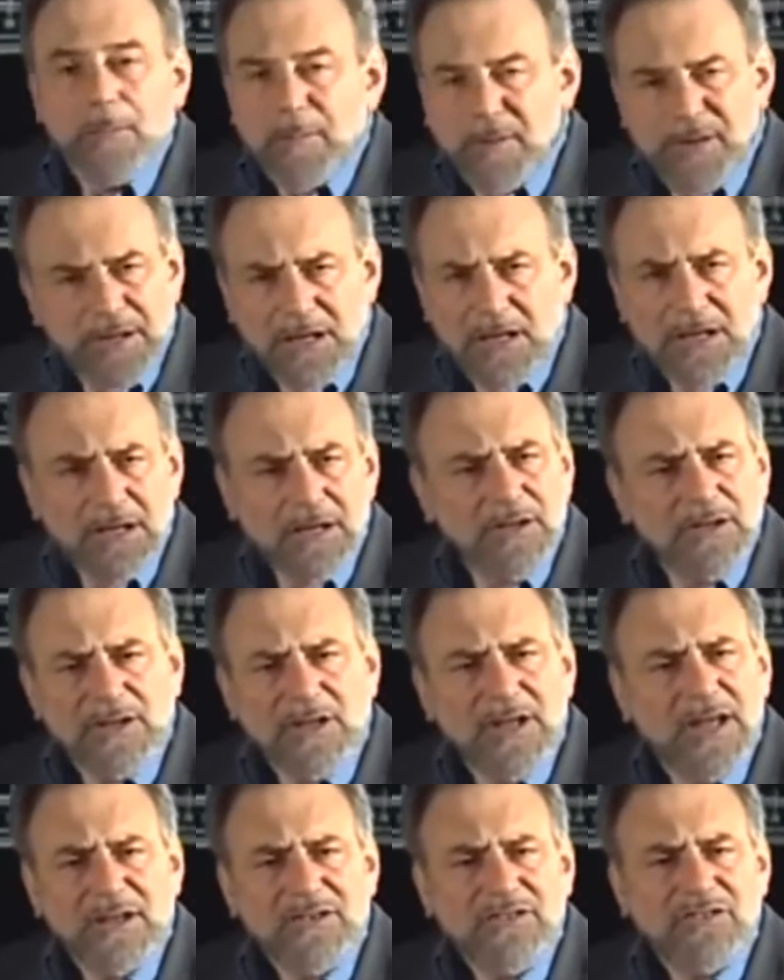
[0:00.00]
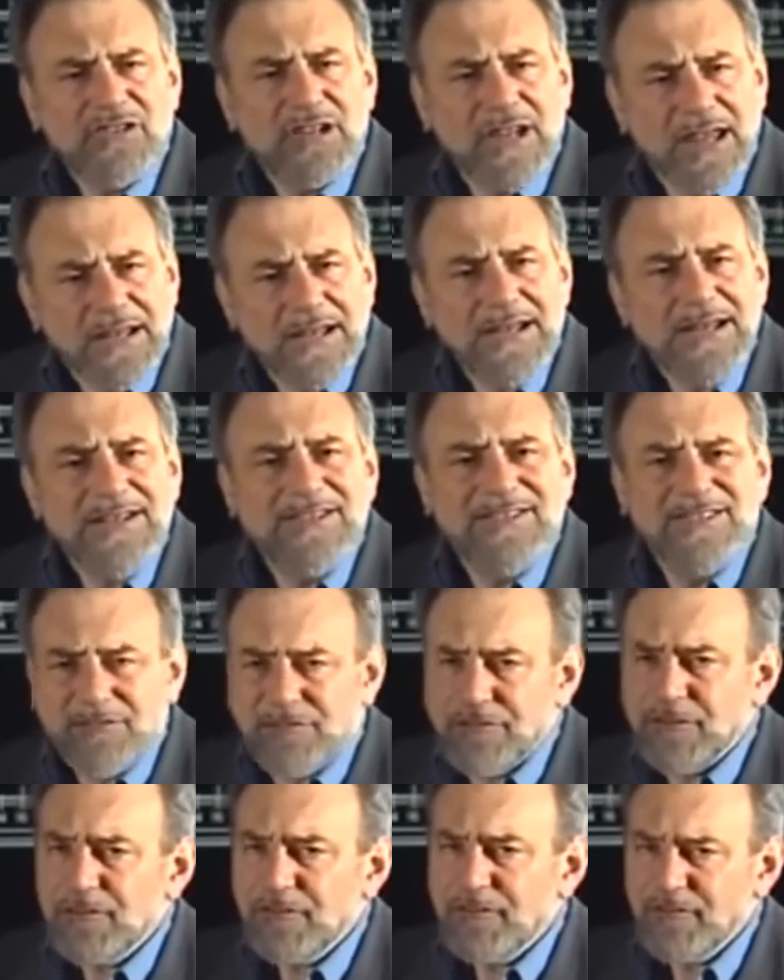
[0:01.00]
But in England it had a slightly
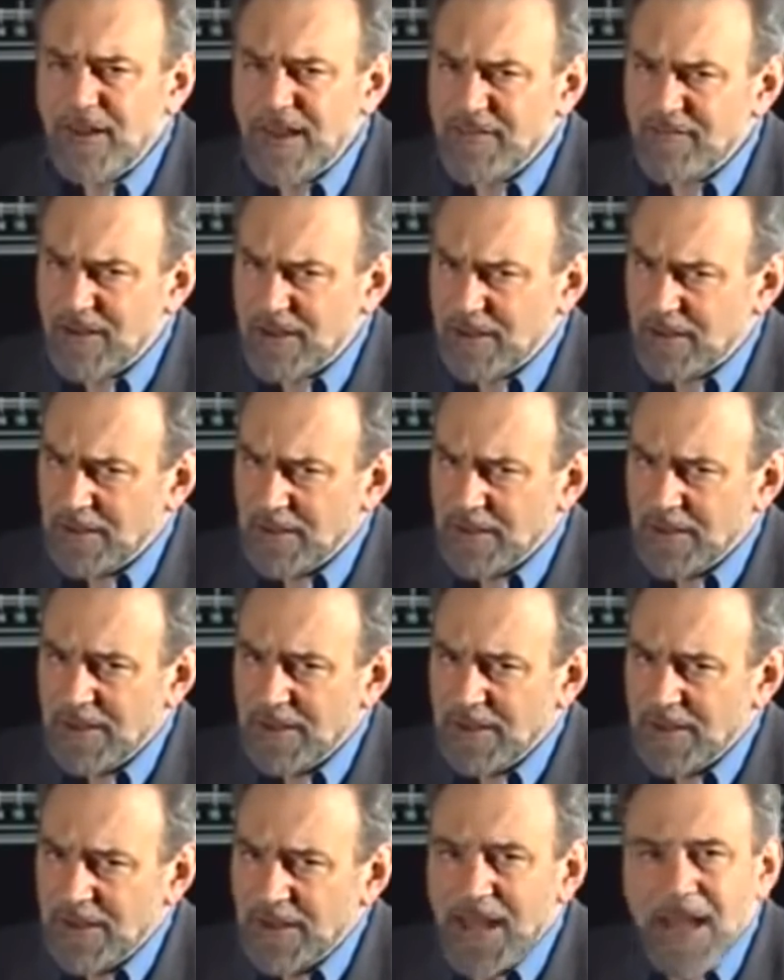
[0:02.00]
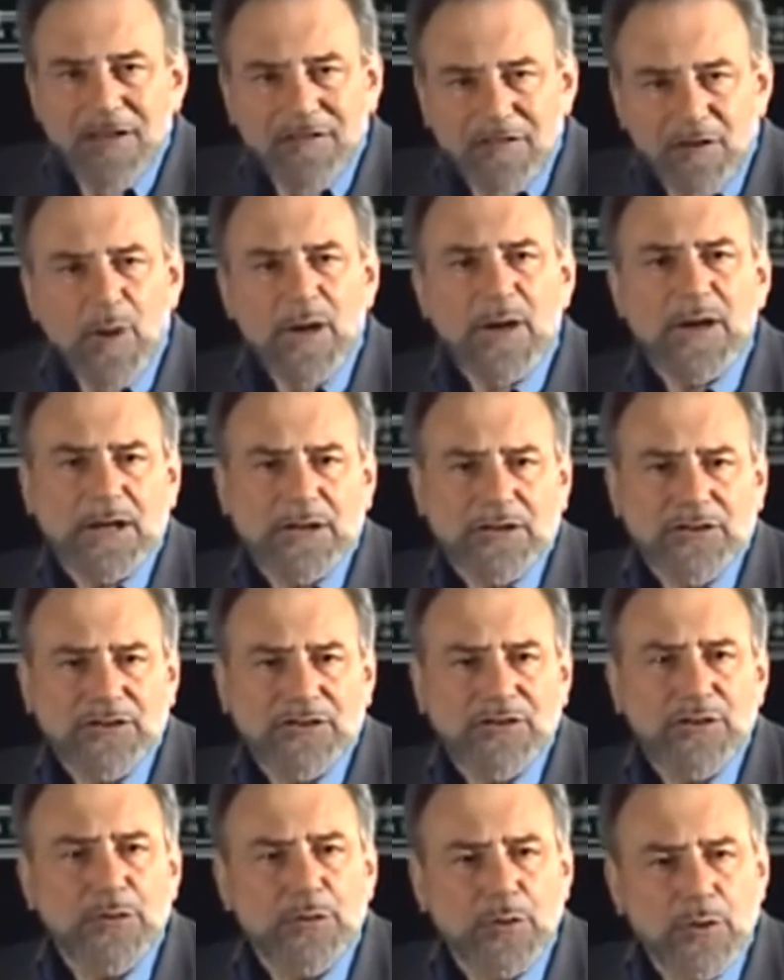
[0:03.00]
different flavour. Everywhere
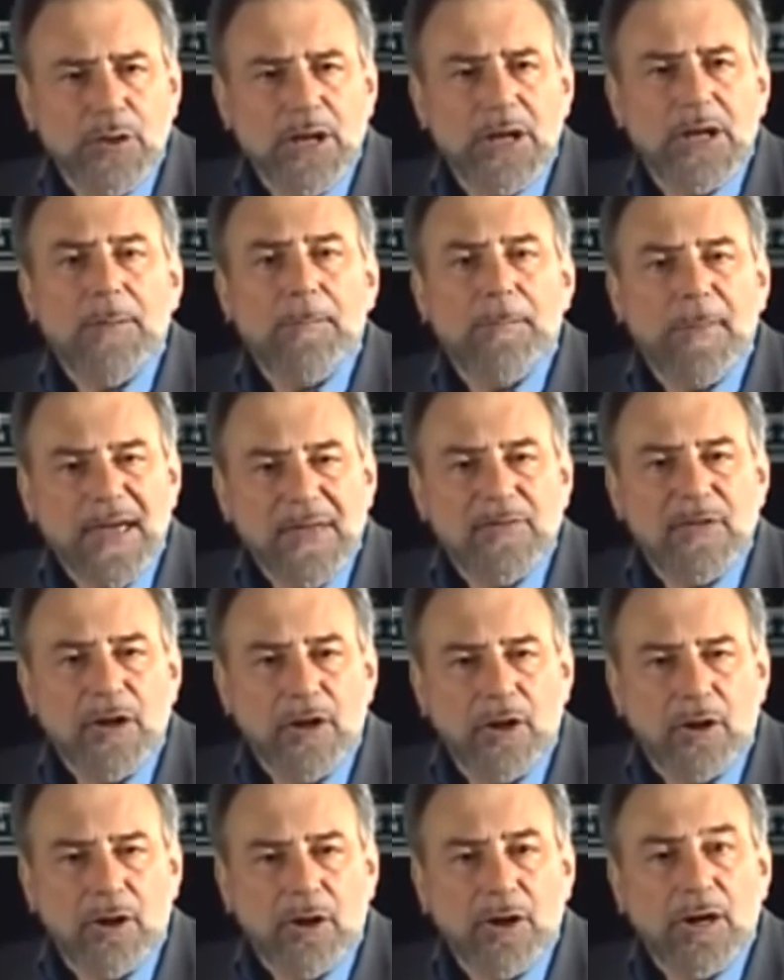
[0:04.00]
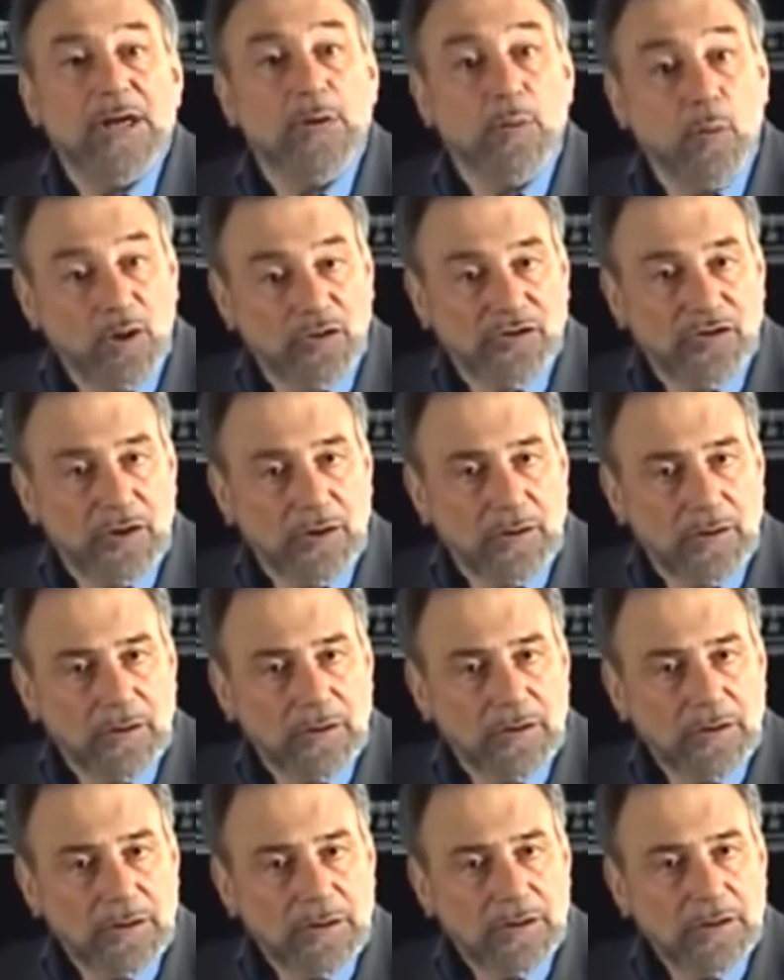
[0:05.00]
else the ruler made the law, he was the law,
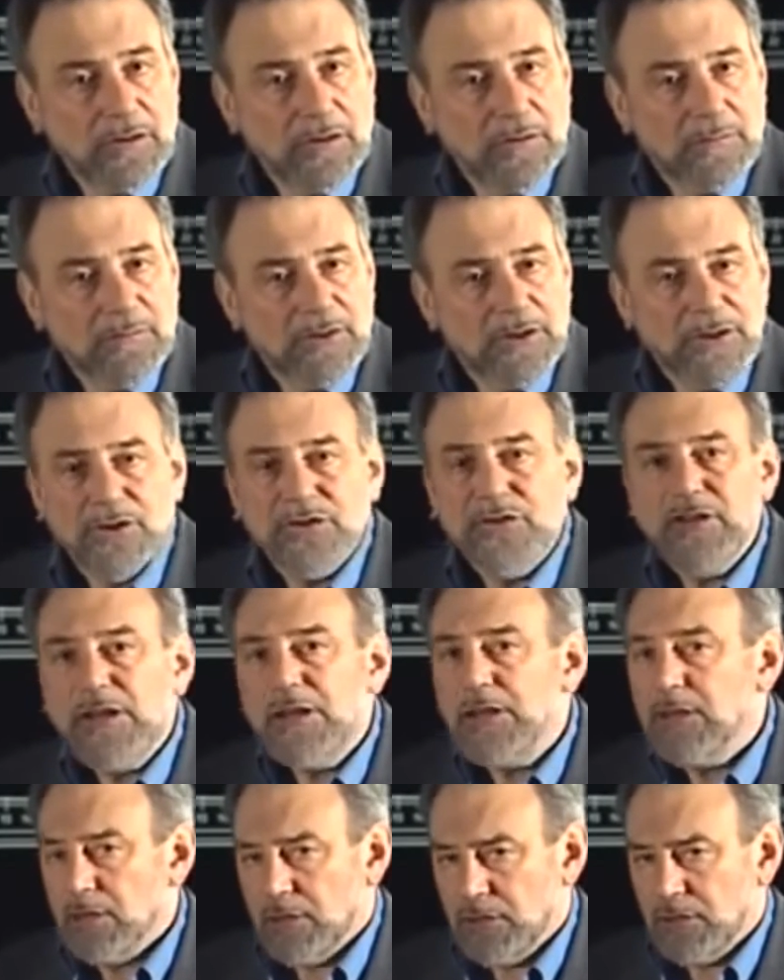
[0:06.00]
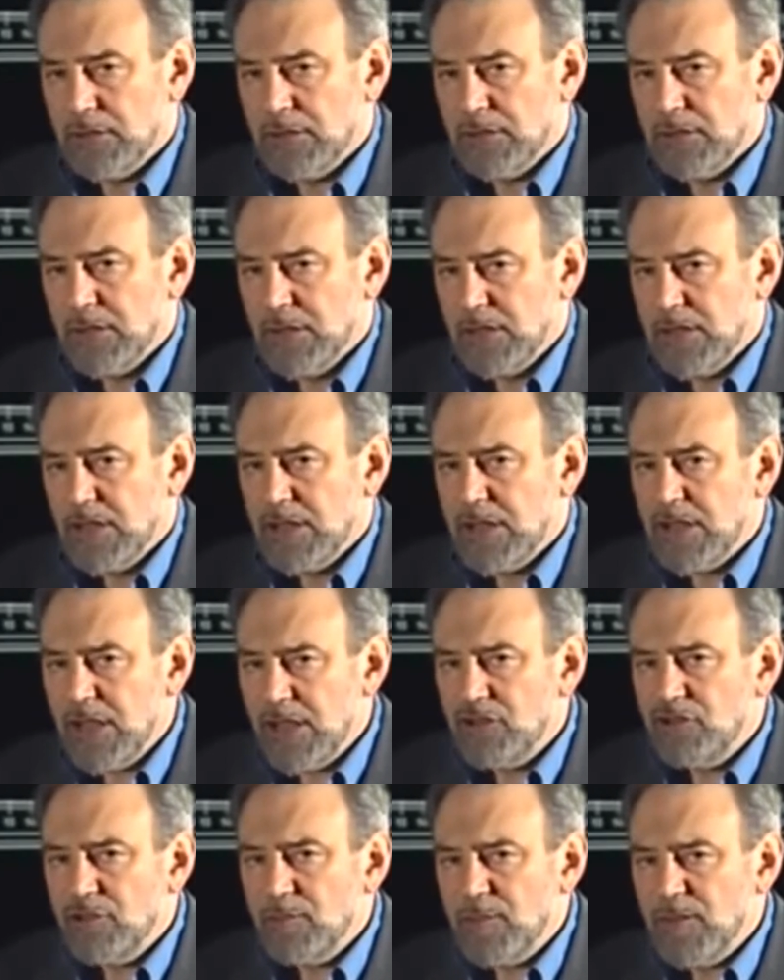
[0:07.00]
but not in England.
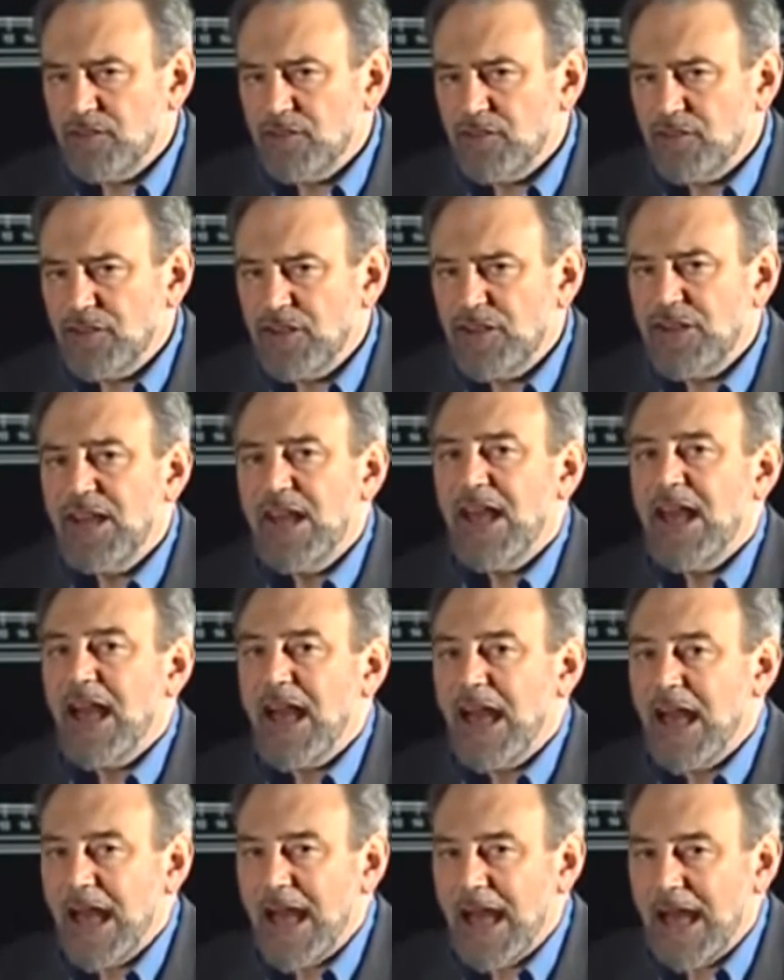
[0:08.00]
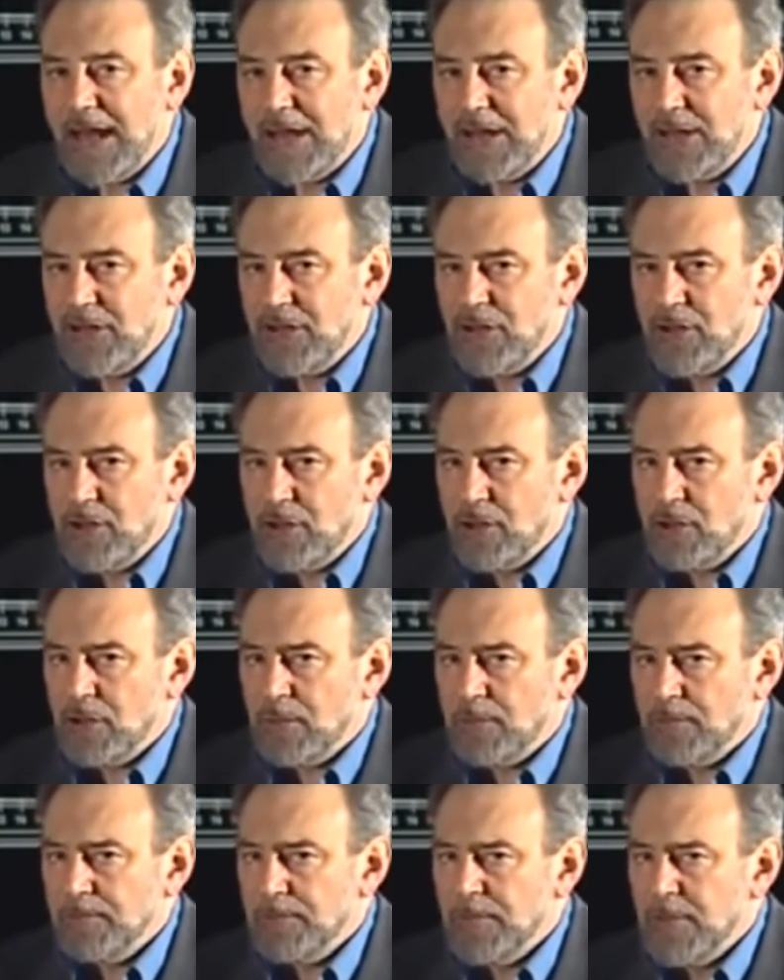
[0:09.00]
Kingship existed under the law.